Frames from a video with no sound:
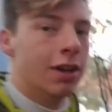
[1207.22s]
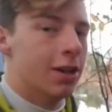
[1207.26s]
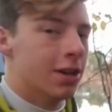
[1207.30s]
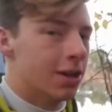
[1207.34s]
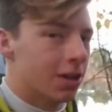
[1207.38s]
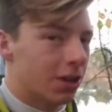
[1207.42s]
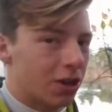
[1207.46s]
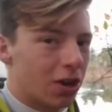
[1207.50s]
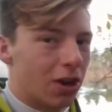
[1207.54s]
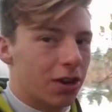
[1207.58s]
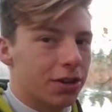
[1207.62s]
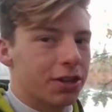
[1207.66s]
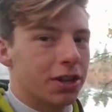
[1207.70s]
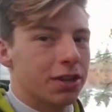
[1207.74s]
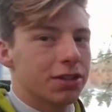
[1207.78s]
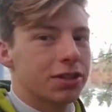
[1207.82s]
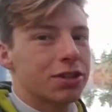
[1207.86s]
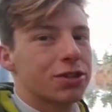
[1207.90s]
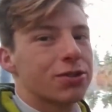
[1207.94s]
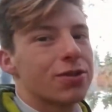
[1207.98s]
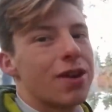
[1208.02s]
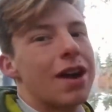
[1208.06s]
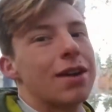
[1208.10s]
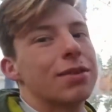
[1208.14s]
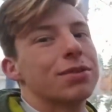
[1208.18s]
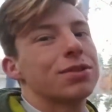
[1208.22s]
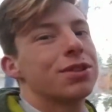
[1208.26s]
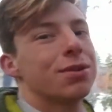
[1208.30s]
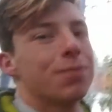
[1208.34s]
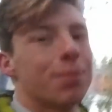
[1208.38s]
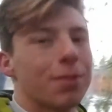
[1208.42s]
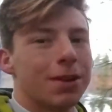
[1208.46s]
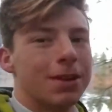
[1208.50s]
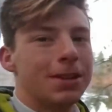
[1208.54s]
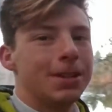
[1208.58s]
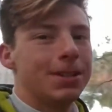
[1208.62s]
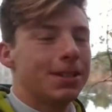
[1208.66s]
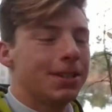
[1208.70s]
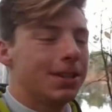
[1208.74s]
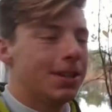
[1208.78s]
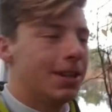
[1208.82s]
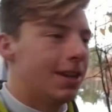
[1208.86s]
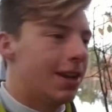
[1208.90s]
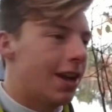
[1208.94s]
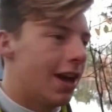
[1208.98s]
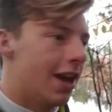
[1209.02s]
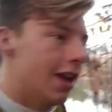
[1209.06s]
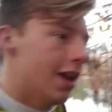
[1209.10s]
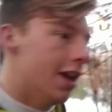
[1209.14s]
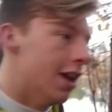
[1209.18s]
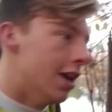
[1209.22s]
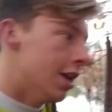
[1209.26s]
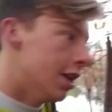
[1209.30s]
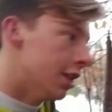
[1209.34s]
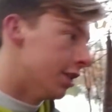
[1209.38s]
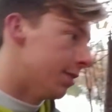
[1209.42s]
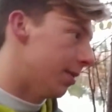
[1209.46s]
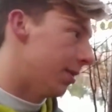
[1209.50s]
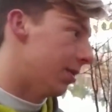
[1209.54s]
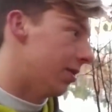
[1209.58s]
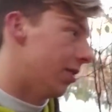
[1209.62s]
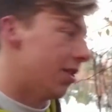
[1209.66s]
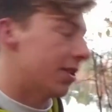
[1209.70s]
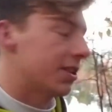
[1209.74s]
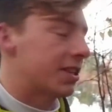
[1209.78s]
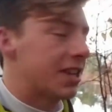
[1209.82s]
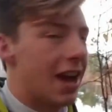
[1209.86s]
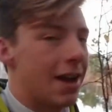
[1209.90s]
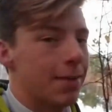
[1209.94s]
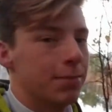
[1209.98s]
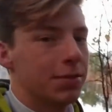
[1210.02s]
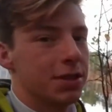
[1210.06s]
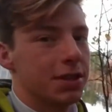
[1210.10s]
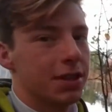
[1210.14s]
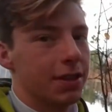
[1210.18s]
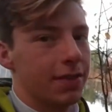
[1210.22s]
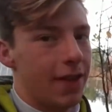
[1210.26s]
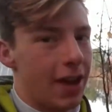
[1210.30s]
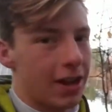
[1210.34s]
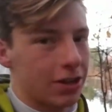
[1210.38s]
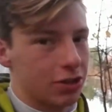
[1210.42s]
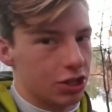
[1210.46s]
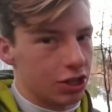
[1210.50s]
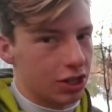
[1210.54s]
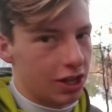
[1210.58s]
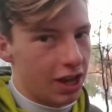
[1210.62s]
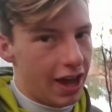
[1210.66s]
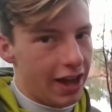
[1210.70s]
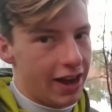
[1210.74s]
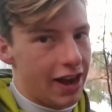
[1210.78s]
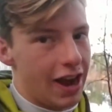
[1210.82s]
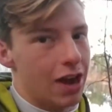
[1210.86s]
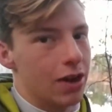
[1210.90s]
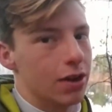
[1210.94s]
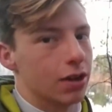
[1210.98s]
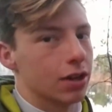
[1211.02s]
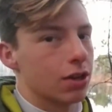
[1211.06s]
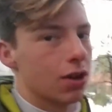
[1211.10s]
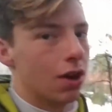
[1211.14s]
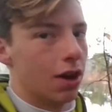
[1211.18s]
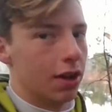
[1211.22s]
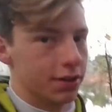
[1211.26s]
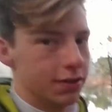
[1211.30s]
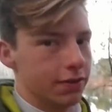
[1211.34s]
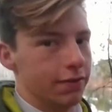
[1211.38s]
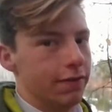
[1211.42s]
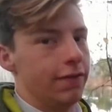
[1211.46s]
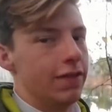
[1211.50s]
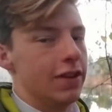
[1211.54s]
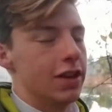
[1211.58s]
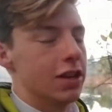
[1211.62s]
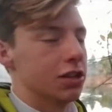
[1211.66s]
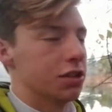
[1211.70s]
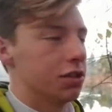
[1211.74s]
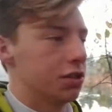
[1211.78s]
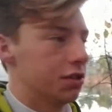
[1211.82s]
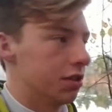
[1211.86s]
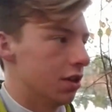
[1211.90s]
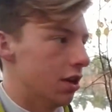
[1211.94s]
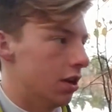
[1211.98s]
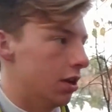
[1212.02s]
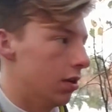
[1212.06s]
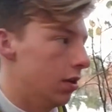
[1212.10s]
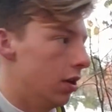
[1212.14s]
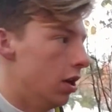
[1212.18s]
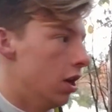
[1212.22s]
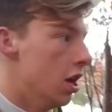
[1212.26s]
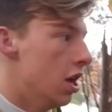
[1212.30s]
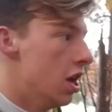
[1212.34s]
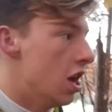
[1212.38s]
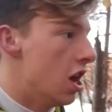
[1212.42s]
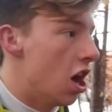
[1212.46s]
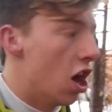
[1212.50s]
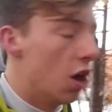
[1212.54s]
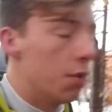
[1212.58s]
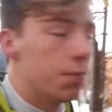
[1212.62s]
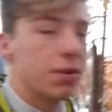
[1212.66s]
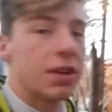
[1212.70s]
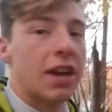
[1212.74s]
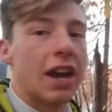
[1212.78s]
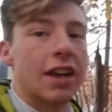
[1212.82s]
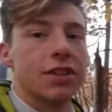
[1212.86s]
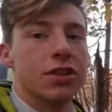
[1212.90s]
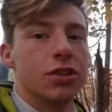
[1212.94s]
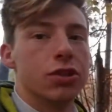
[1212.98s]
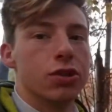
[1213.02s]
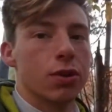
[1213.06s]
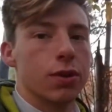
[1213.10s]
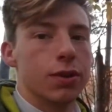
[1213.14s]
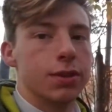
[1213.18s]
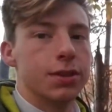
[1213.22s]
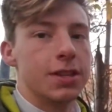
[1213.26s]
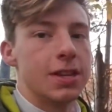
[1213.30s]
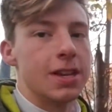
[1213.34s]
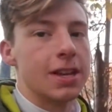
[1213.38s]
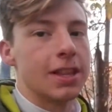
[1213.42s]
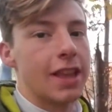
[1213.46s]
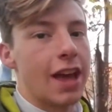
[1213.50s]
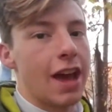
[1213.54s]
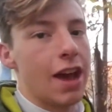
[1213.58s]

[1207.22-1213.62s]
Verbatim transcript: Caught tons of trout super easily today. It's been a long time since I've actually got out and caught some fish, so hope you guys enjoyed seeing that.